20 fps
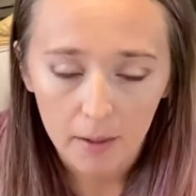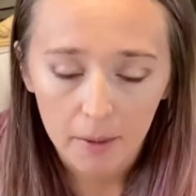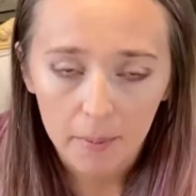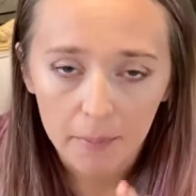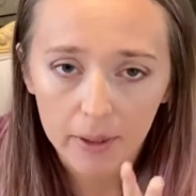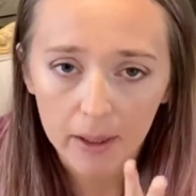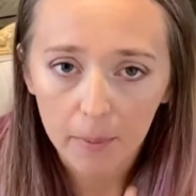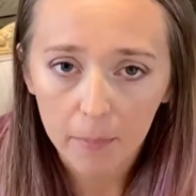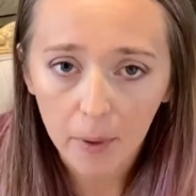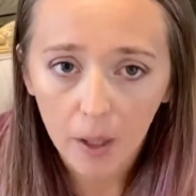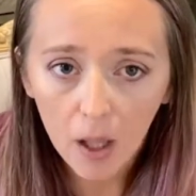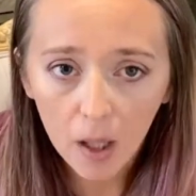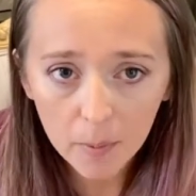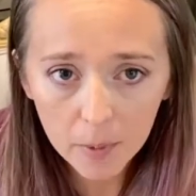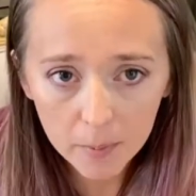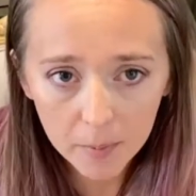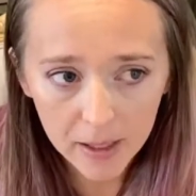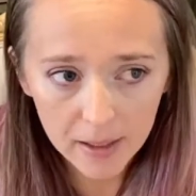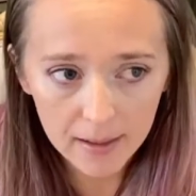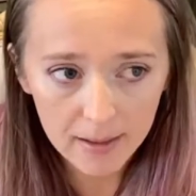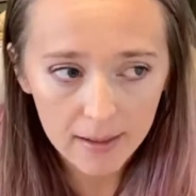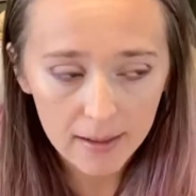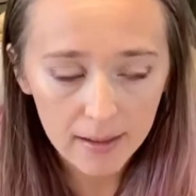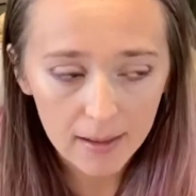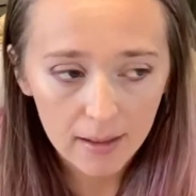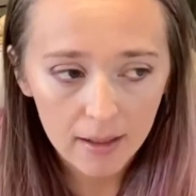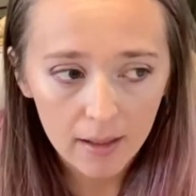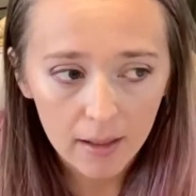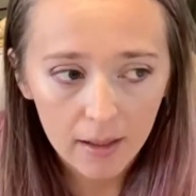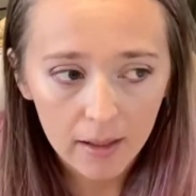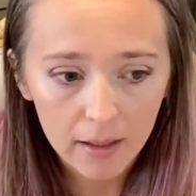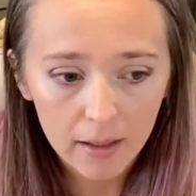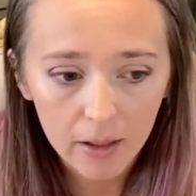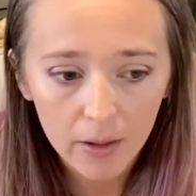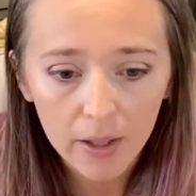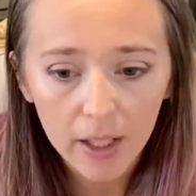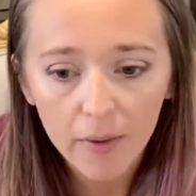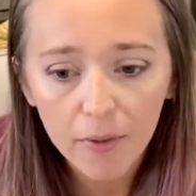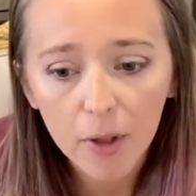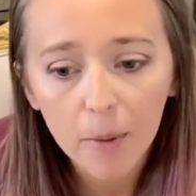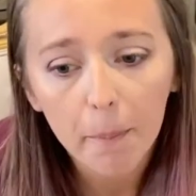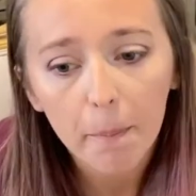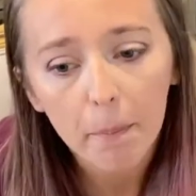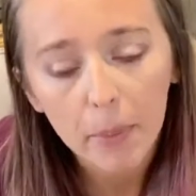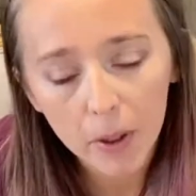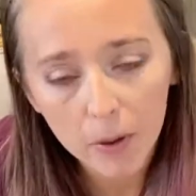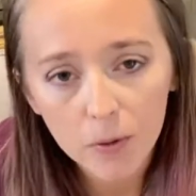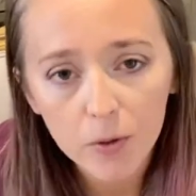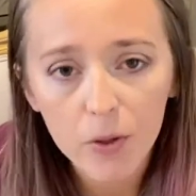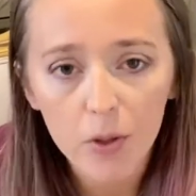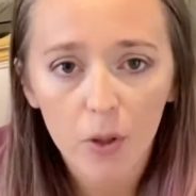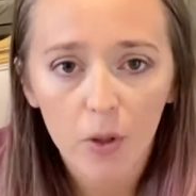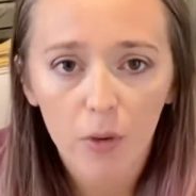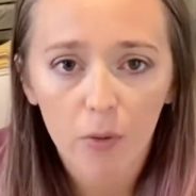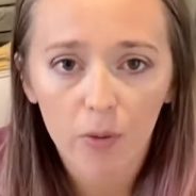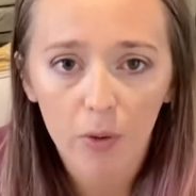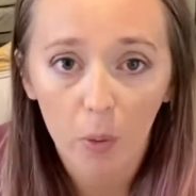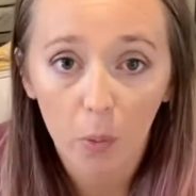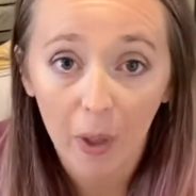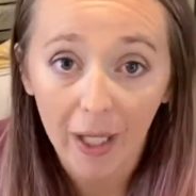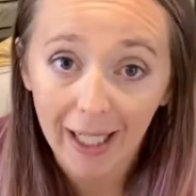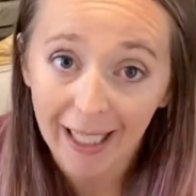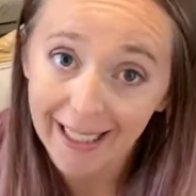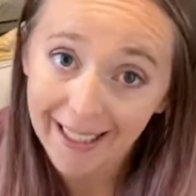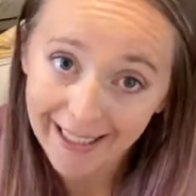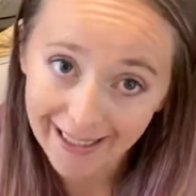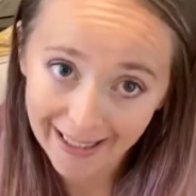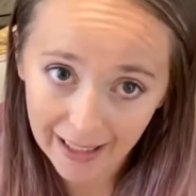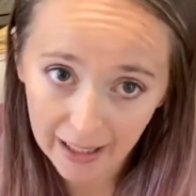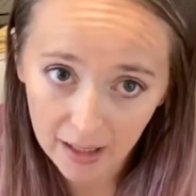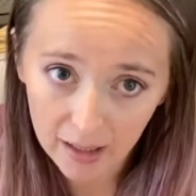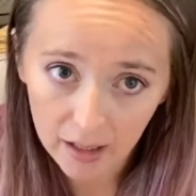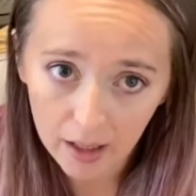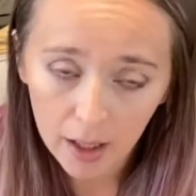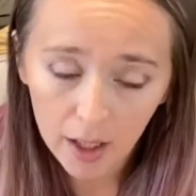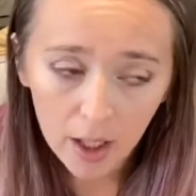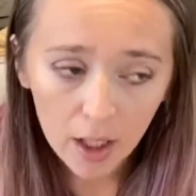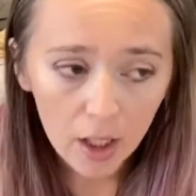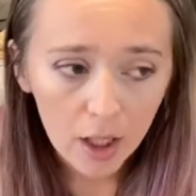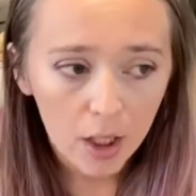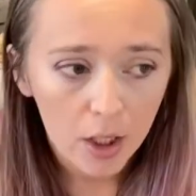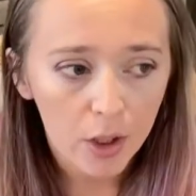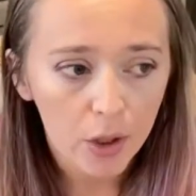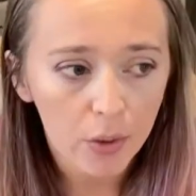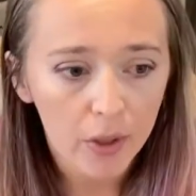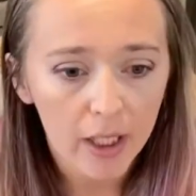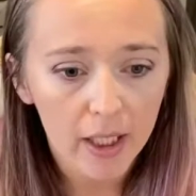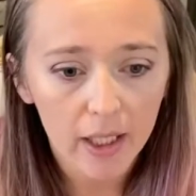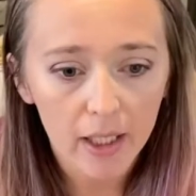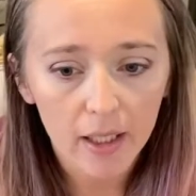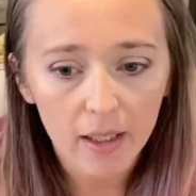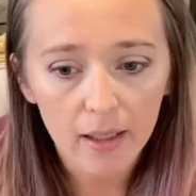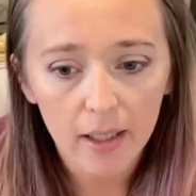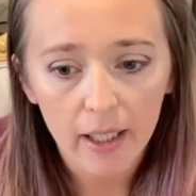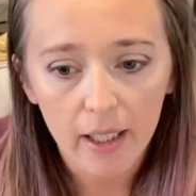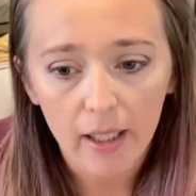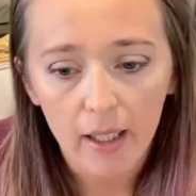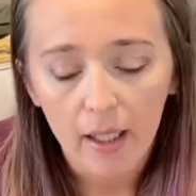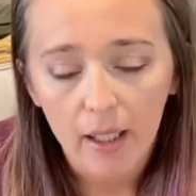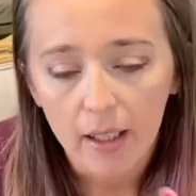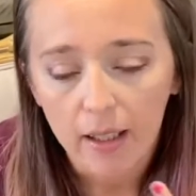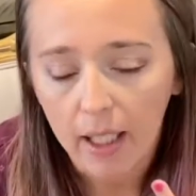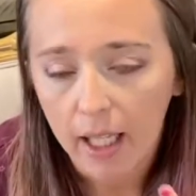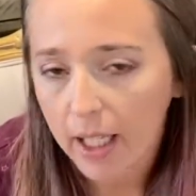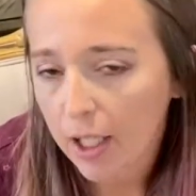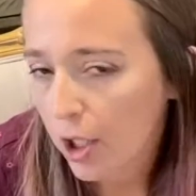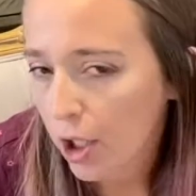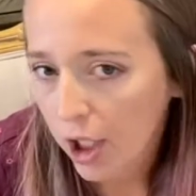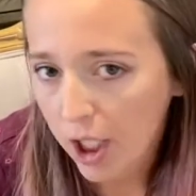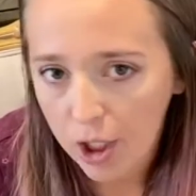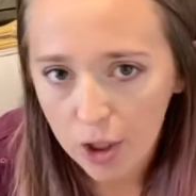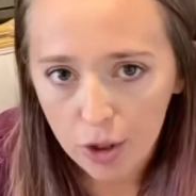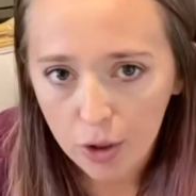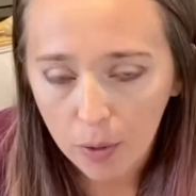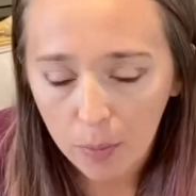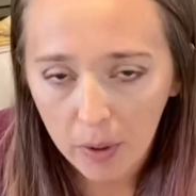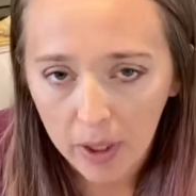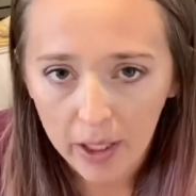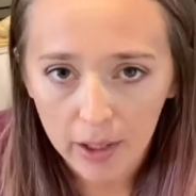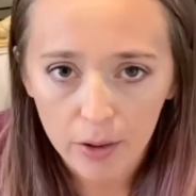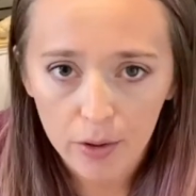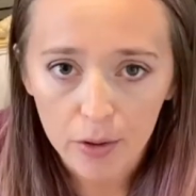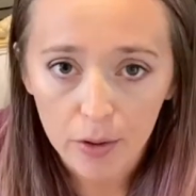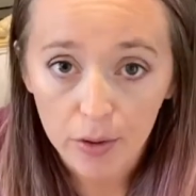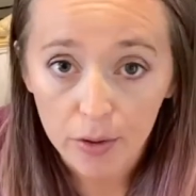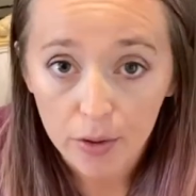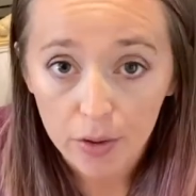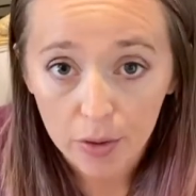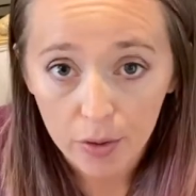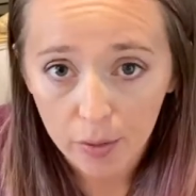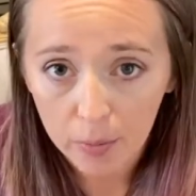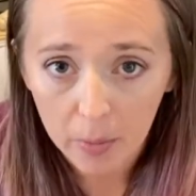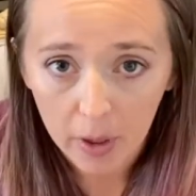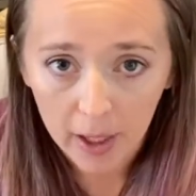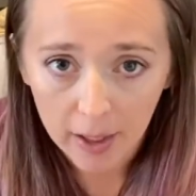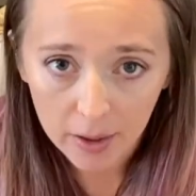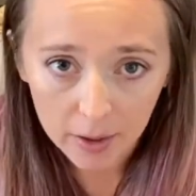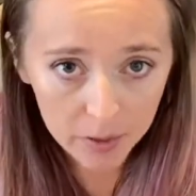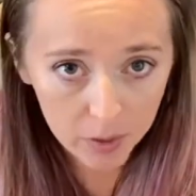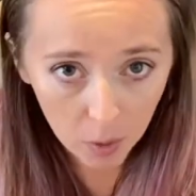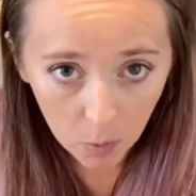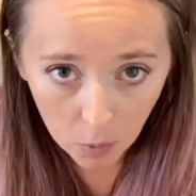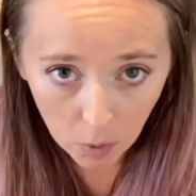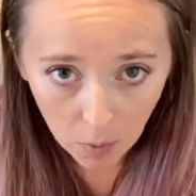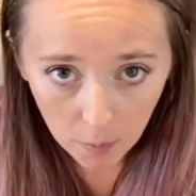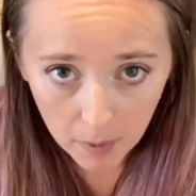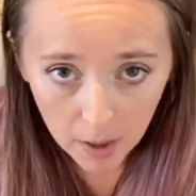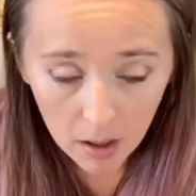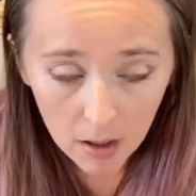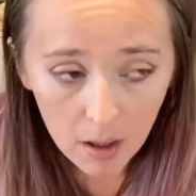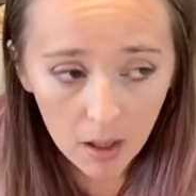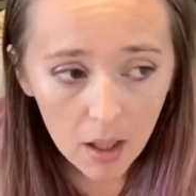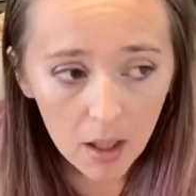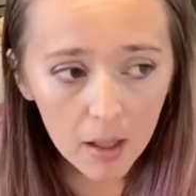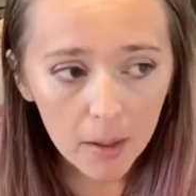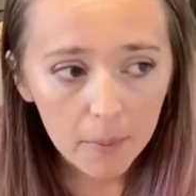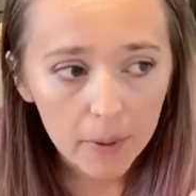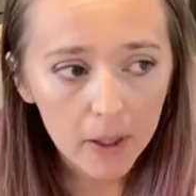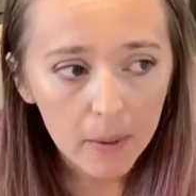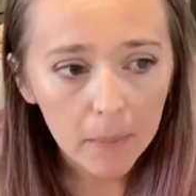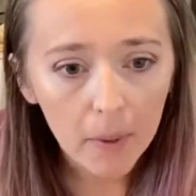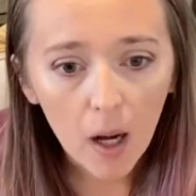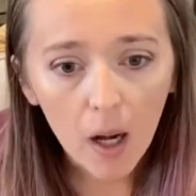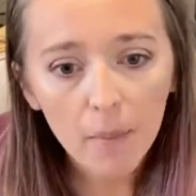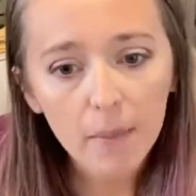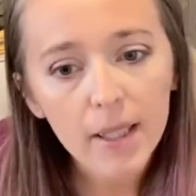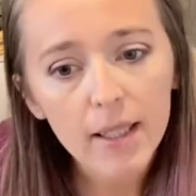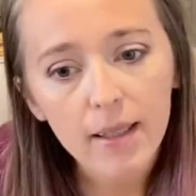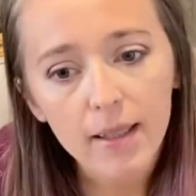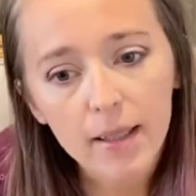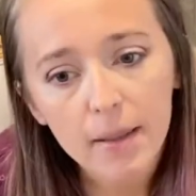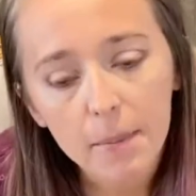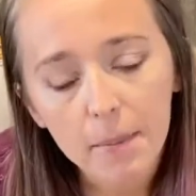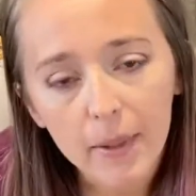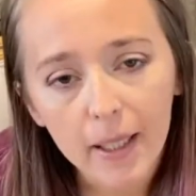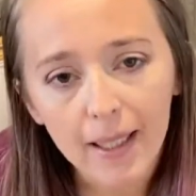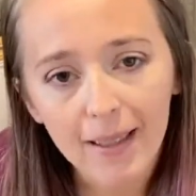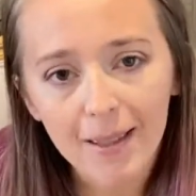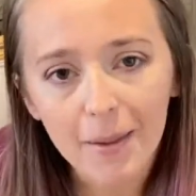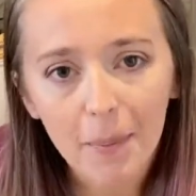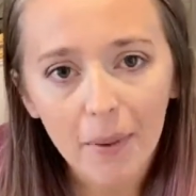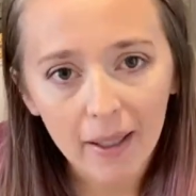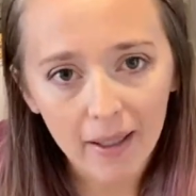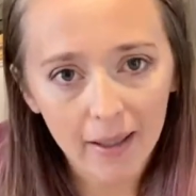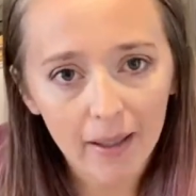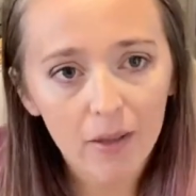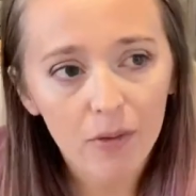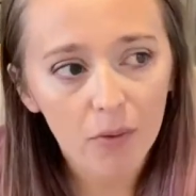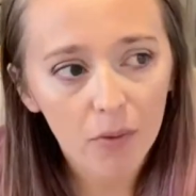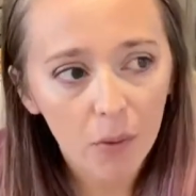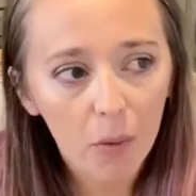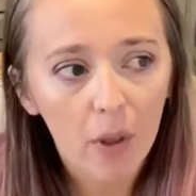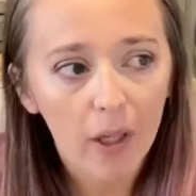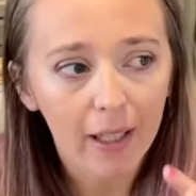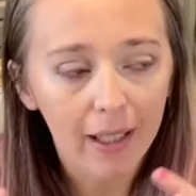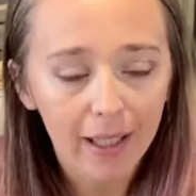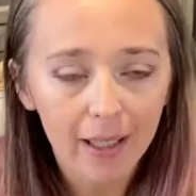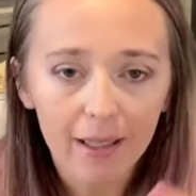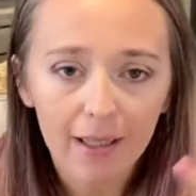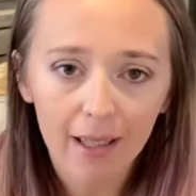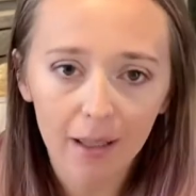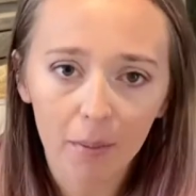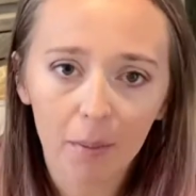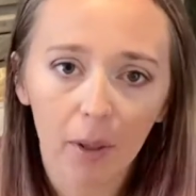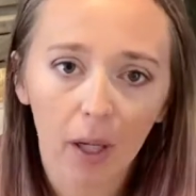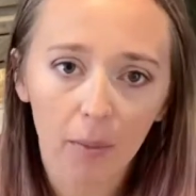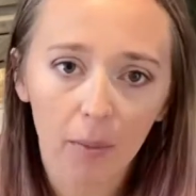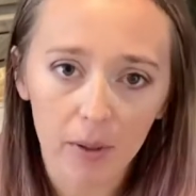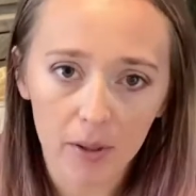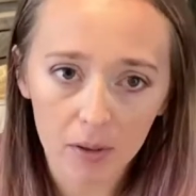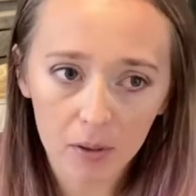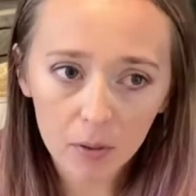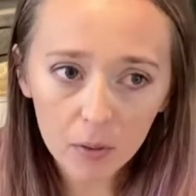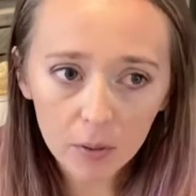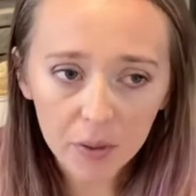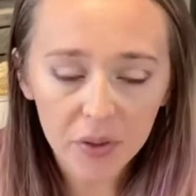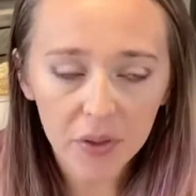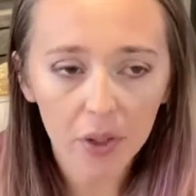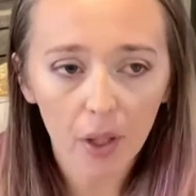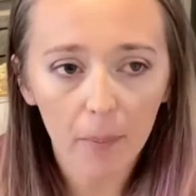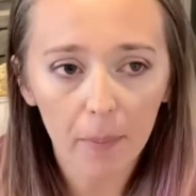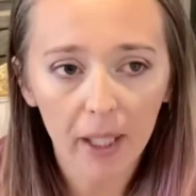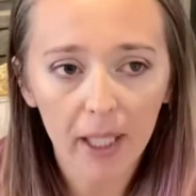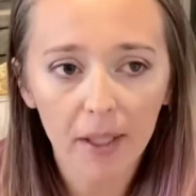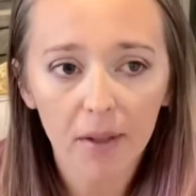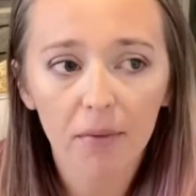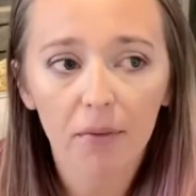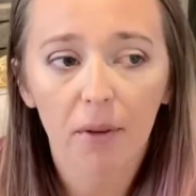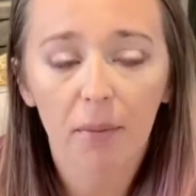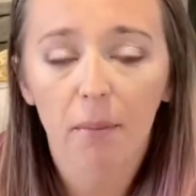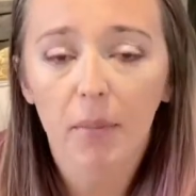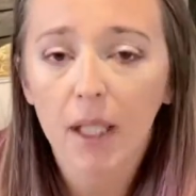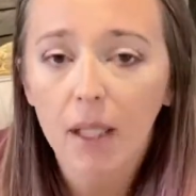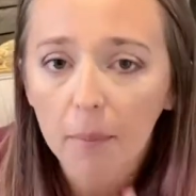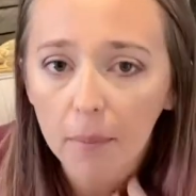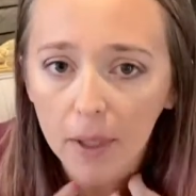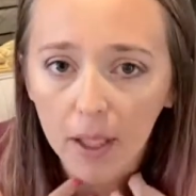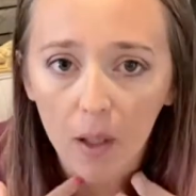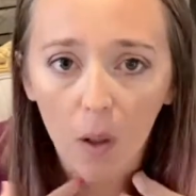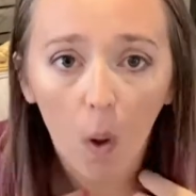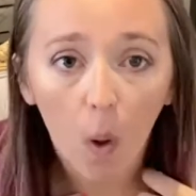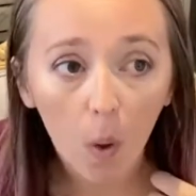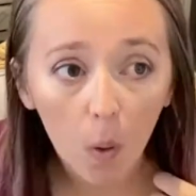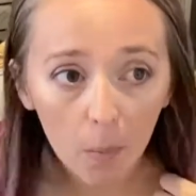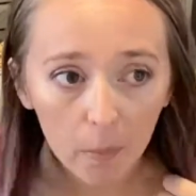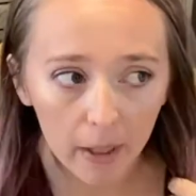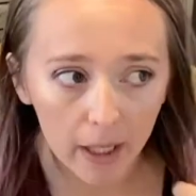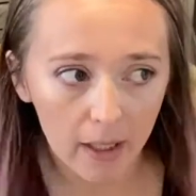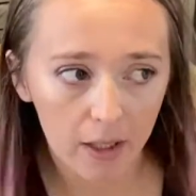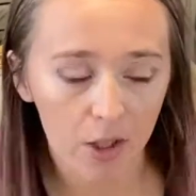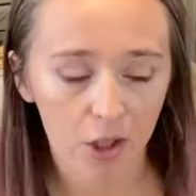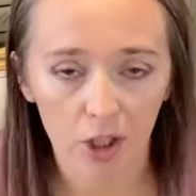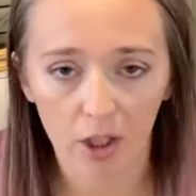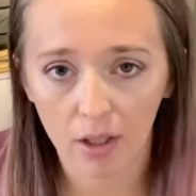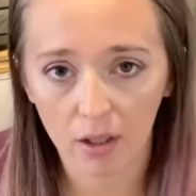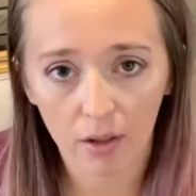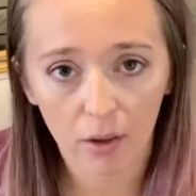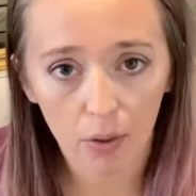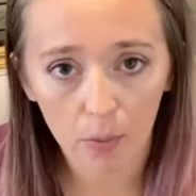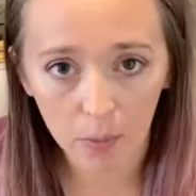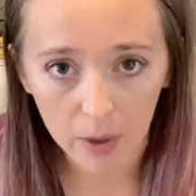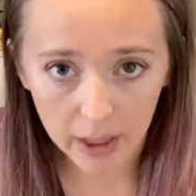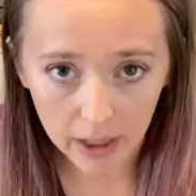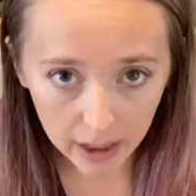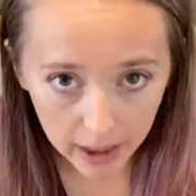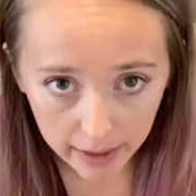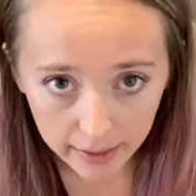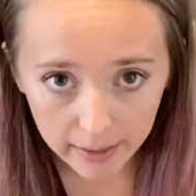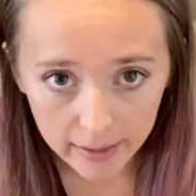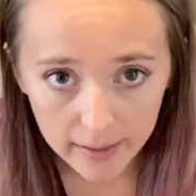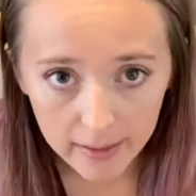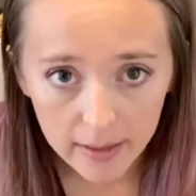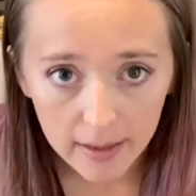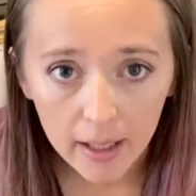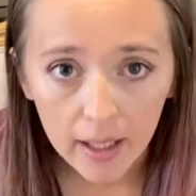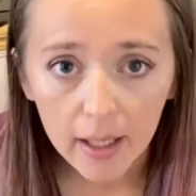But the problem is they're never built for what I need. You can get like the educational planners or the student planners at Walmart, but the problem is it's planned for kids in public school. It's not planned for me being home managing 3 kids.